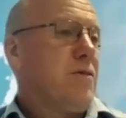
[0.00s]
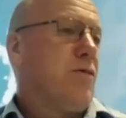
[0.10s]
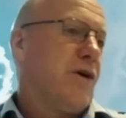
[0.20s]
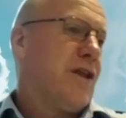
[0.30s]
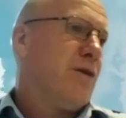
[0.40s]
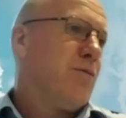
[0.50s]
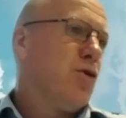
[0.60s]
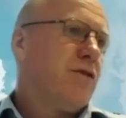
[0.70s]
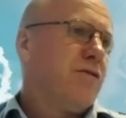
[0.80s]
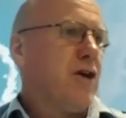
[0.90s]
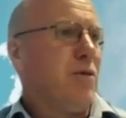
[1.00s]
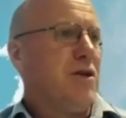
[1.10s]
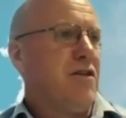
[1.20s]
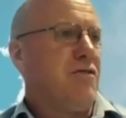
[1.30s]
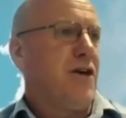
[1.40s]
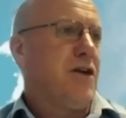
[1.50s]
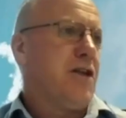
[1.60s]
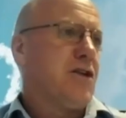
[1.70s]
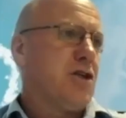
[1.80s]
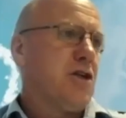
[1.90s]
whether they're more environmentally friendly,
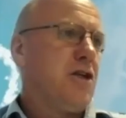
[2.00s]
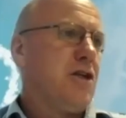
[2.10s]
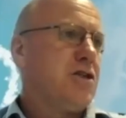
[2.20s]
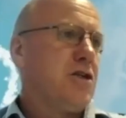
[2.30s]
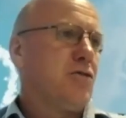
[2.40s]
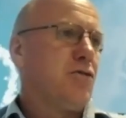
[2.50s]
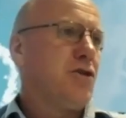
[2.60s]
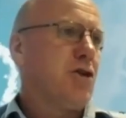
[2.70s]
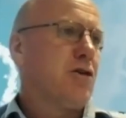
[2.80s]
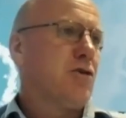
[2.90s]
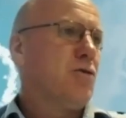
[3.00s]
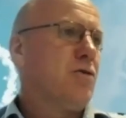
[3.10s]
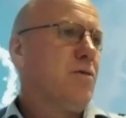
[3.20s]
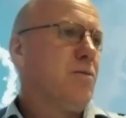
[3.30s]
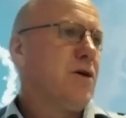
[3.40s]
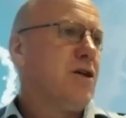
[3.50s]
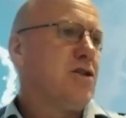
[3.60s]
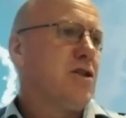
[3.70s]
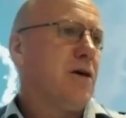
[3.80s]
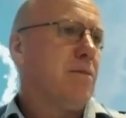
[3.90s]
they're certainly easier to recycle,
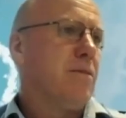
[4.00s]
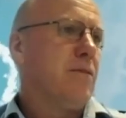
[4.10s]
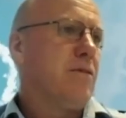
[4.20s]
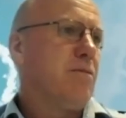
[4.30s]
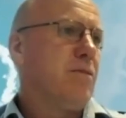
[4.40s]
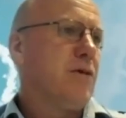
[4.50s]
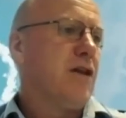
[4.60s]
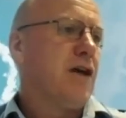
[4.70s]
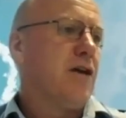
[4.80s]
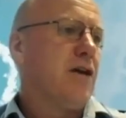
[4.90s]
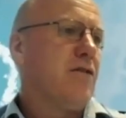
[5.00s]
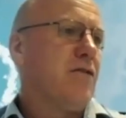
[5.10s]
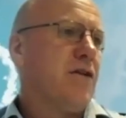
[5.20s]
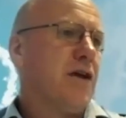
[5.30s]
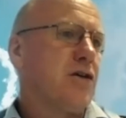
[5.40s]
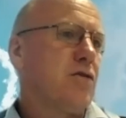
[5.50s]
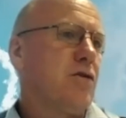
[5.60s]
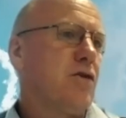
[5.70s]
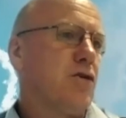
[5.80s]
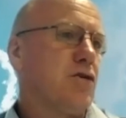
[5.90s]
but um, but they they're
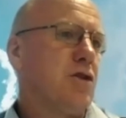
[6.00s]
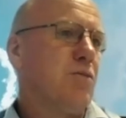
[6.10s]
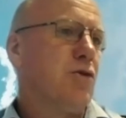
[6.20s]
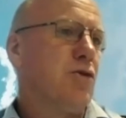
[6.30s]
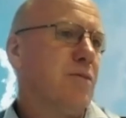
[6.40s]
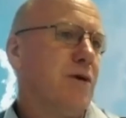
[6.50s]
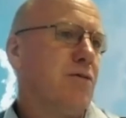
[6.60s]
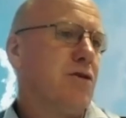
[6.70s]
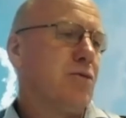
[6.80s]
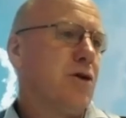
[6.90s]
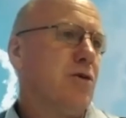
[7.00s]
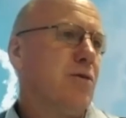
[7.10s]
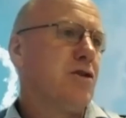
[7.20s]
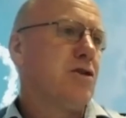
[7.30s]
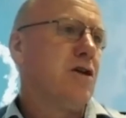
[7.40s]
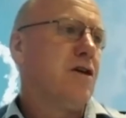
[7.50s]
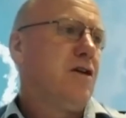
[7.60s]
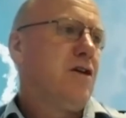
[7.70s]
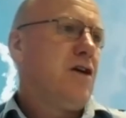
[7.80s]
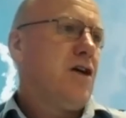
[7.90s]
costing more at the moment as well. But uh,
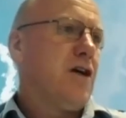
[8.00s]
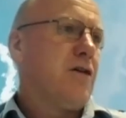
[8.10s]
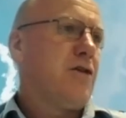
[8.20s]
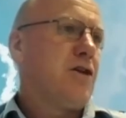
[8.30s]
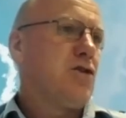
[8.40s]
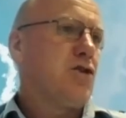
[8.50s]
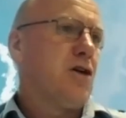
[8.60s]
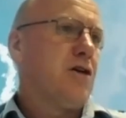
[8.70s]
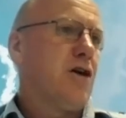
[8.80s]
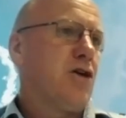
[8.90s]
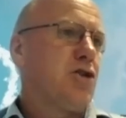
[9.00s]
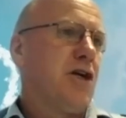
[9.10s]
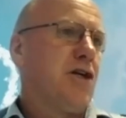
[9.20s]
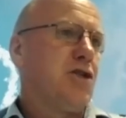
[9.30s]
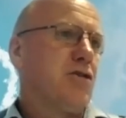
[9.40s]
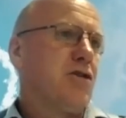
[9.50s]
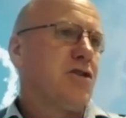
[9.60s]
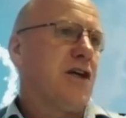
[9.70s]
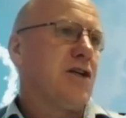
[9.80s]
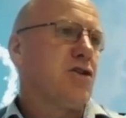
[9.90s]
uh, things are, are changing on the
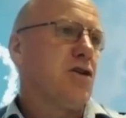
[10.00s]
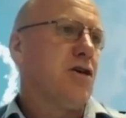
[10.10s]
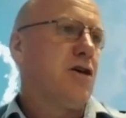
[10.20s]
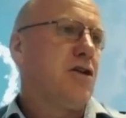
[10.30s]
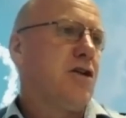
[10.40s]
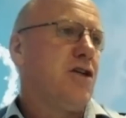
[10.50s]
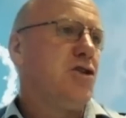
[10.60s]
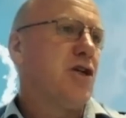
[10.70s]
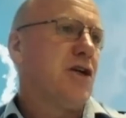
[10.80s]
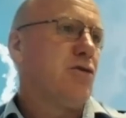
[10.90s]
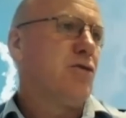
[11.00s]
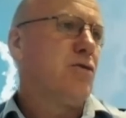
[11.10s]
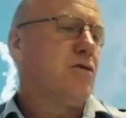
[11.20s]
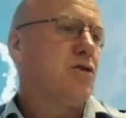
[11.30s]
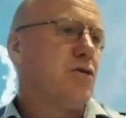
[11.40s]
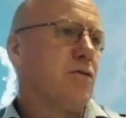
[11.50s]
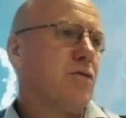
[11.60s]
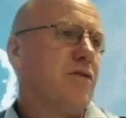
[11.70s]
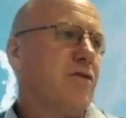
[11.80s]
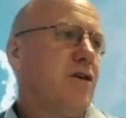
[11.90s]
tank side in general. Sort of
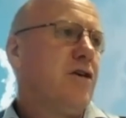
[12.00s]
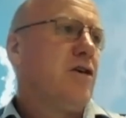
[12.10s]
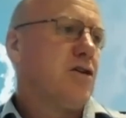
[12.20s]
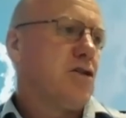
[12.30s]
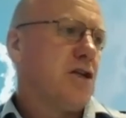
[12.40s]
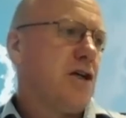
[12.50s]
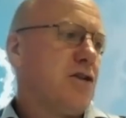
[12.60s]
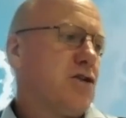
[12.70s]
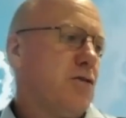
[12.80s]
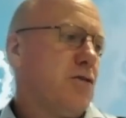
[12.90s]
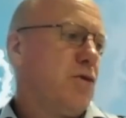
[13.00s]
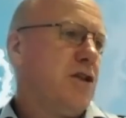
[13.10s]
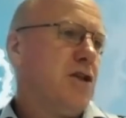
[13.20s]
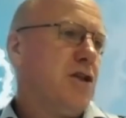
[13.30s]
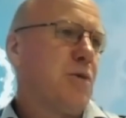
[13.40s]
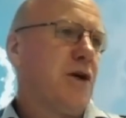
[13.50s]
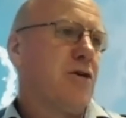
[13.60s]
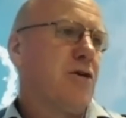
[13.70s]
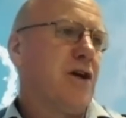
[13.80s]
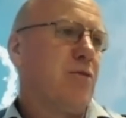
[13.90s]
we I say, it's within this
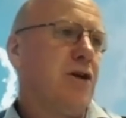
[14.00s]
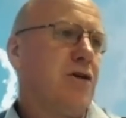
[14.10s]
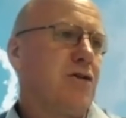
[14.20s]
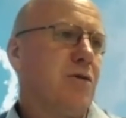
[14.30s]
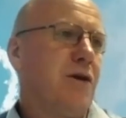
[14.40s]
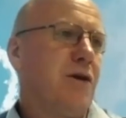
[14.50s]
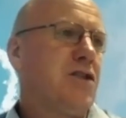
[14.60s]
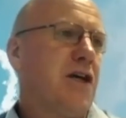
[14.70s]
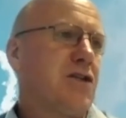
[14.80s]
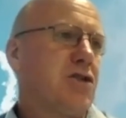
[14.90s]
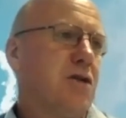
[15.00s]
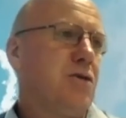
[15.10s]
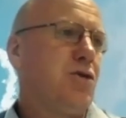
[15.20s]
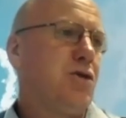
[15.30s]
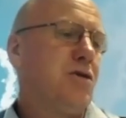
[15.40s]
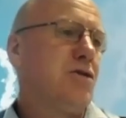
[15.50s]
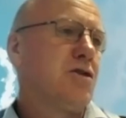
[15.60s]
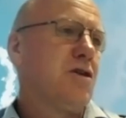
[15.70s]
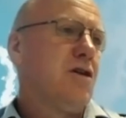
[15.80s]
program we looked at many tank solutions